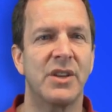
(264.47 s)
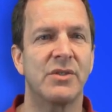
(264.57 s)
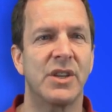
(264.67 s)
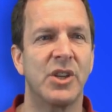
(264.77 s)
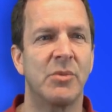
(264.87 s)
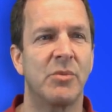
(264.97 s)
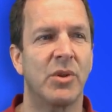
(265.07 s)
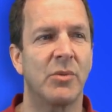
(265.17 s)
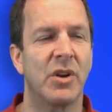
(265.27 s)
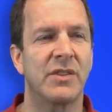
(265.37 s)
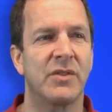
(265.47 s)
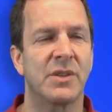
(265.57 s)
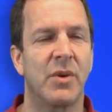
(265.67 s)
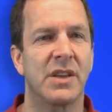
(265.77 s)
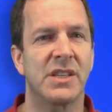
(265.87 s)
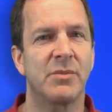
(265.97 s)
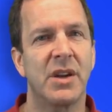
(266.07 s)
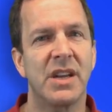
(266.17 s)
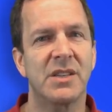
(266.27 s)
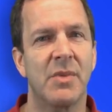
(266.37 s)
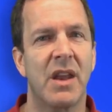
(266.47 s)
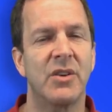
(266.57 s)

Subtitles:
use the human polymerase for this process, but it doesn't matter.